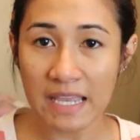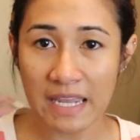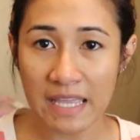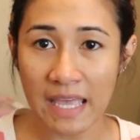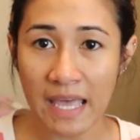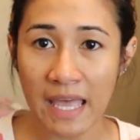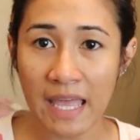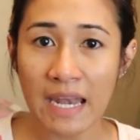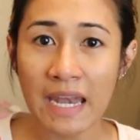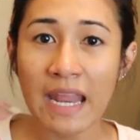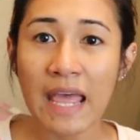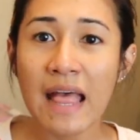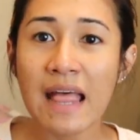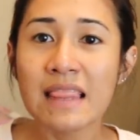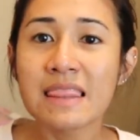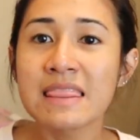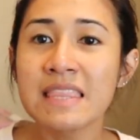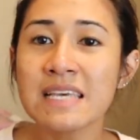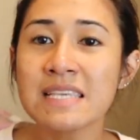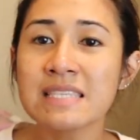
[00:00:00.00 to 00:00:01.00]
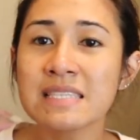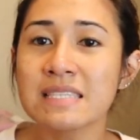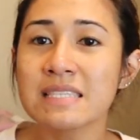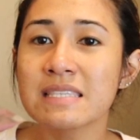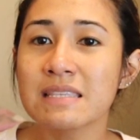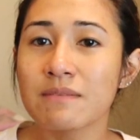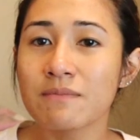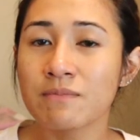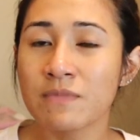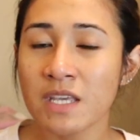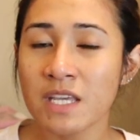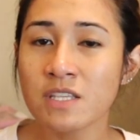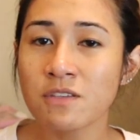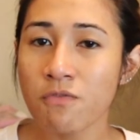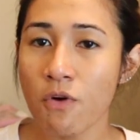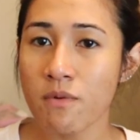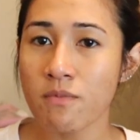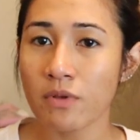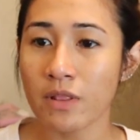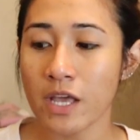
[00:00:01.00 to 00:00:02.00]
it again. This
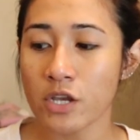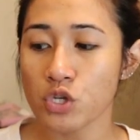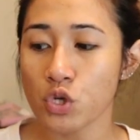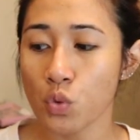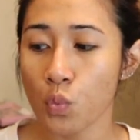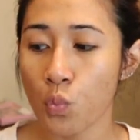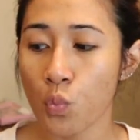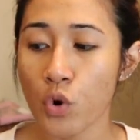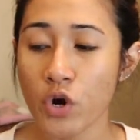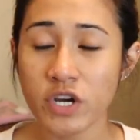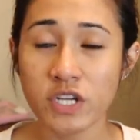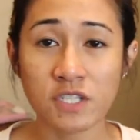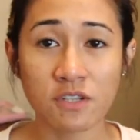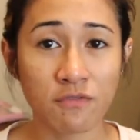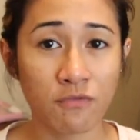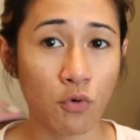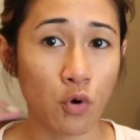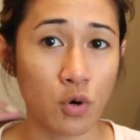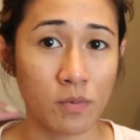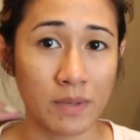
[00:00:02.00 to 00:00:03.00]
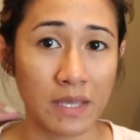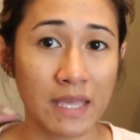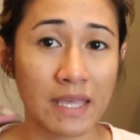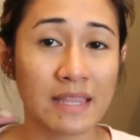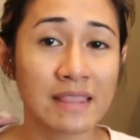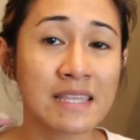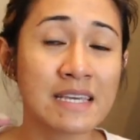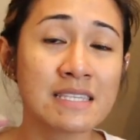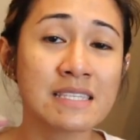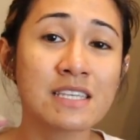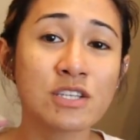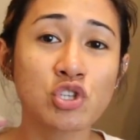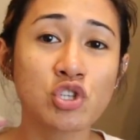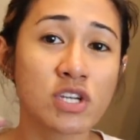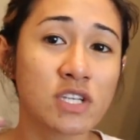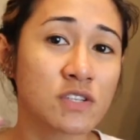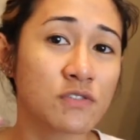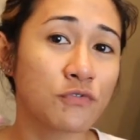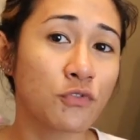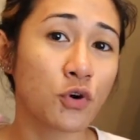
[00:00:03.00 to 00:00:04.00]
formulation works for me. This is
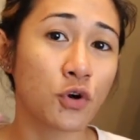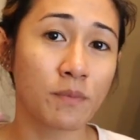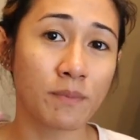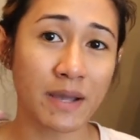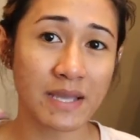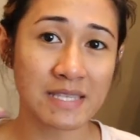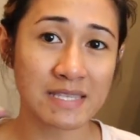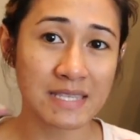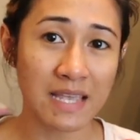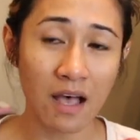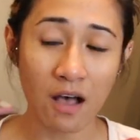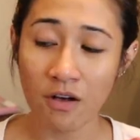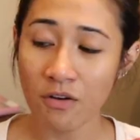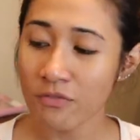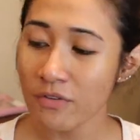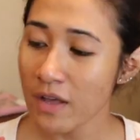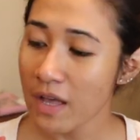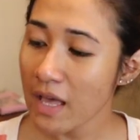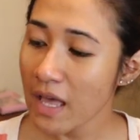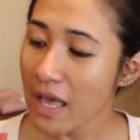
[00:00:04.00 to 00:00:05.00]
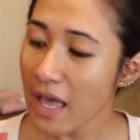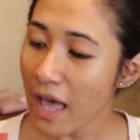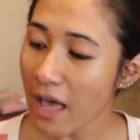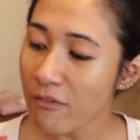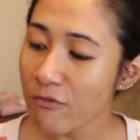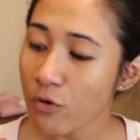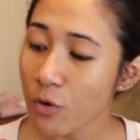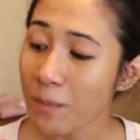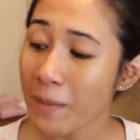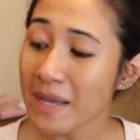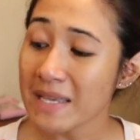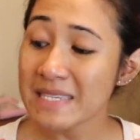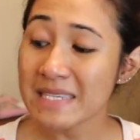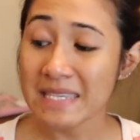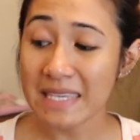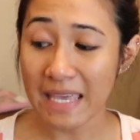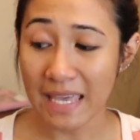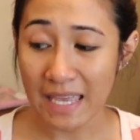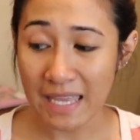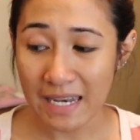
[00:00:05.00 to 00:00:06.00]
just for myself and for my
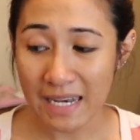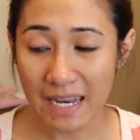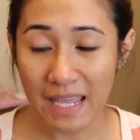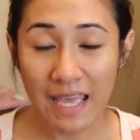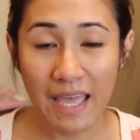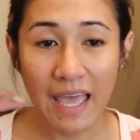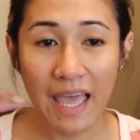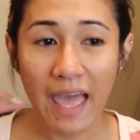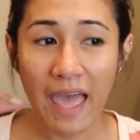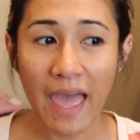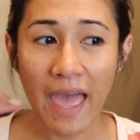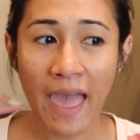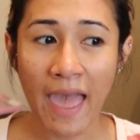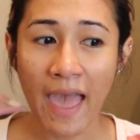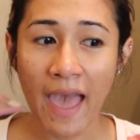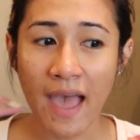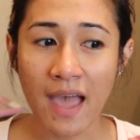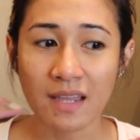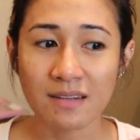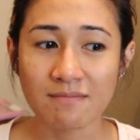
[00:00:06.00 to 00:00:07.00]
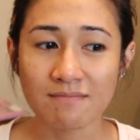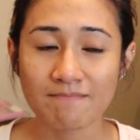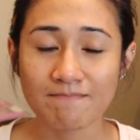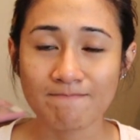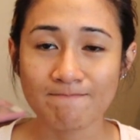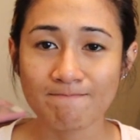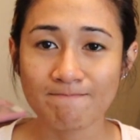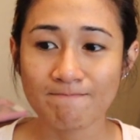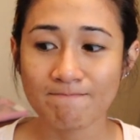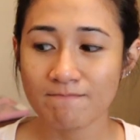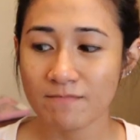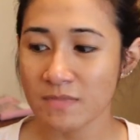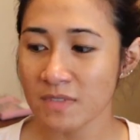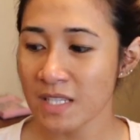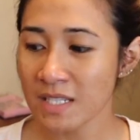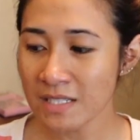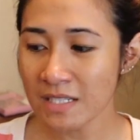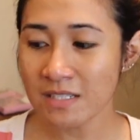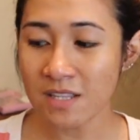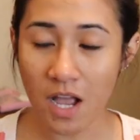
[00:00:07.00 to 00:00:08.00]
skin. And
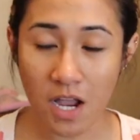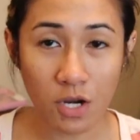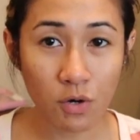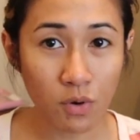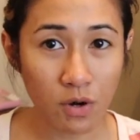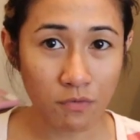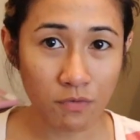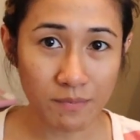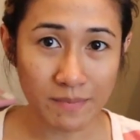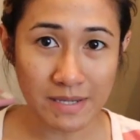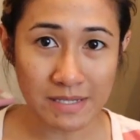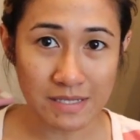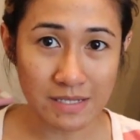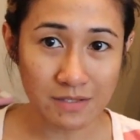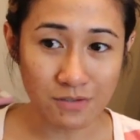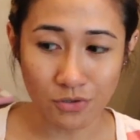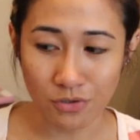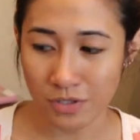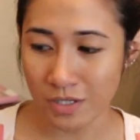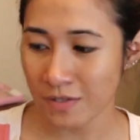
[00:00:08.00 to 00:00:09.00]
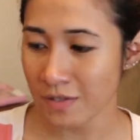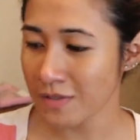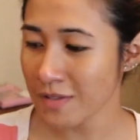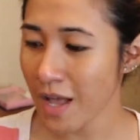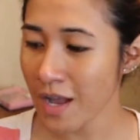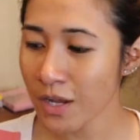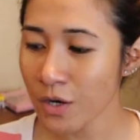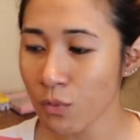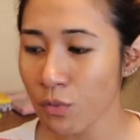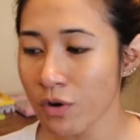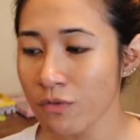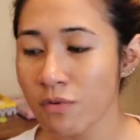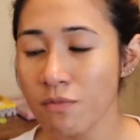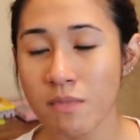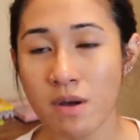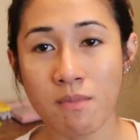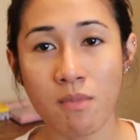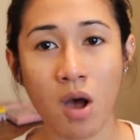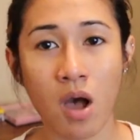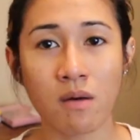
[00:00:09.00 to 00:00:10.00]
this is not going to work for my sister. This is not going to work for
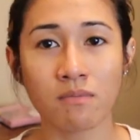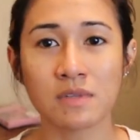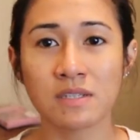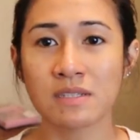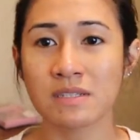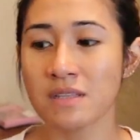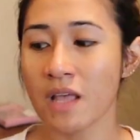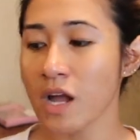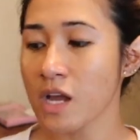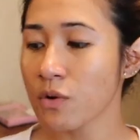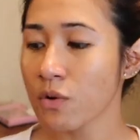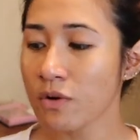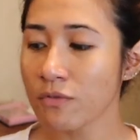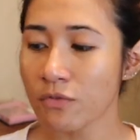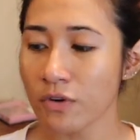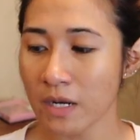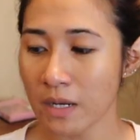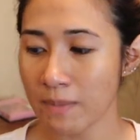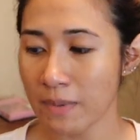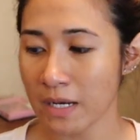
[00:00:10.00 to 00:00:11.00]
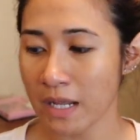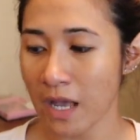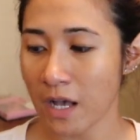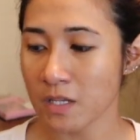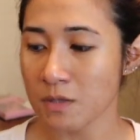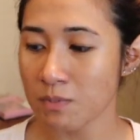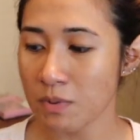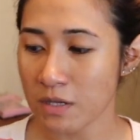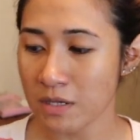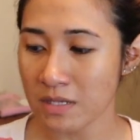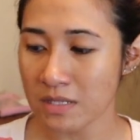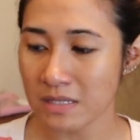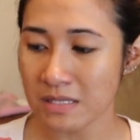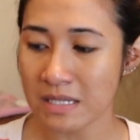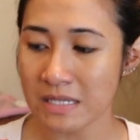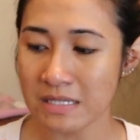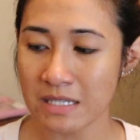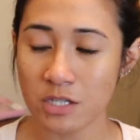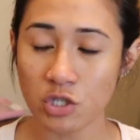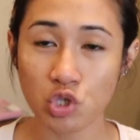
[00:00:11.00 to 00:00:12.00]
my mom. This is not going to work for anybody else, because
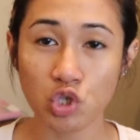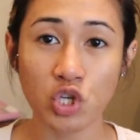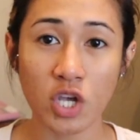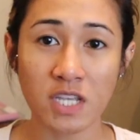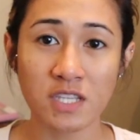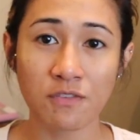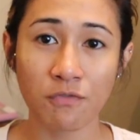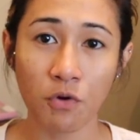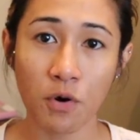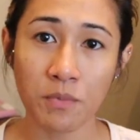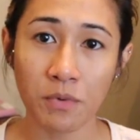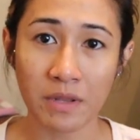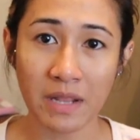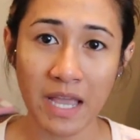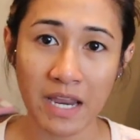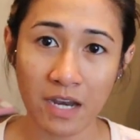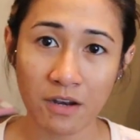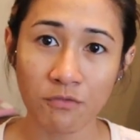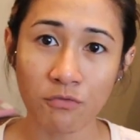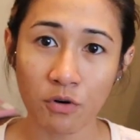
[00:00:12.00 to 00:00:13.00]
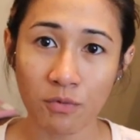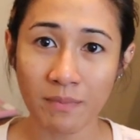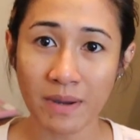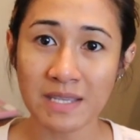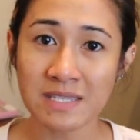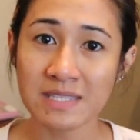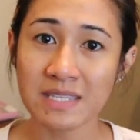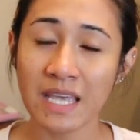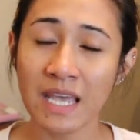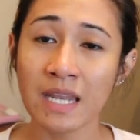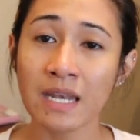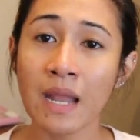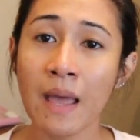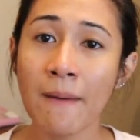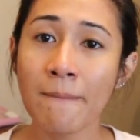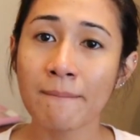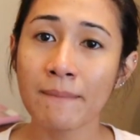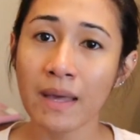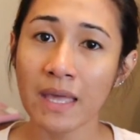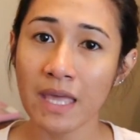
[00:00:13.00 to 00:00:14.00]
this is just formulated for my skin,
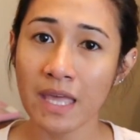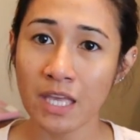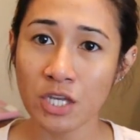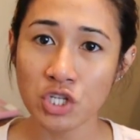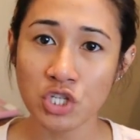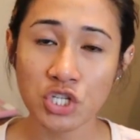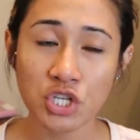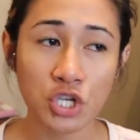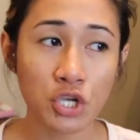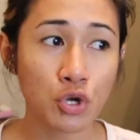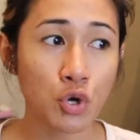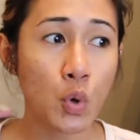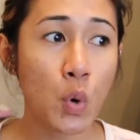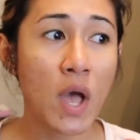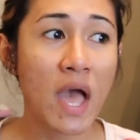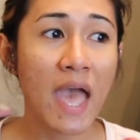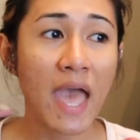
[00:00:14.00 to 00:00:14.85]
my issue,